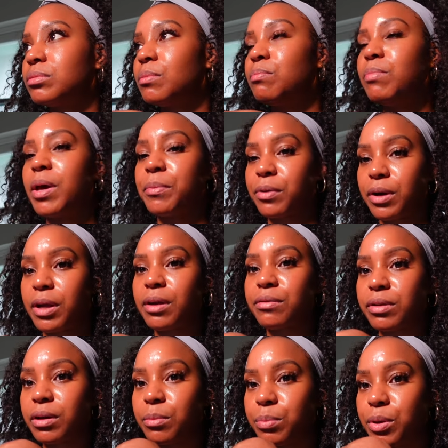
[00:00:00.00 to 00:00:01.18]
memory of
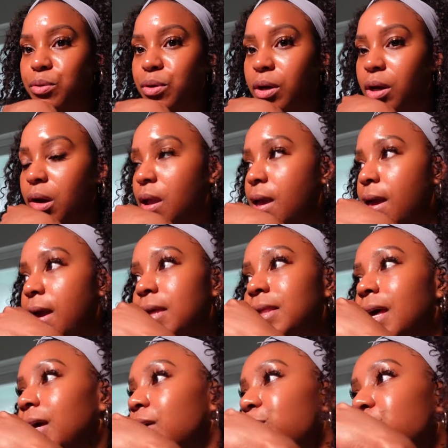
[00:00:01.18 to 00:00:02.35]
the computer. And
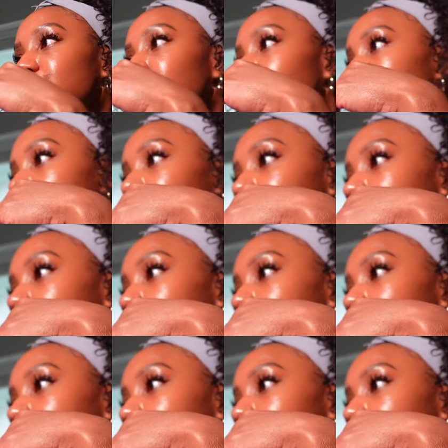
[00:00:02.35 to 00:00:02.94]
that computer ain't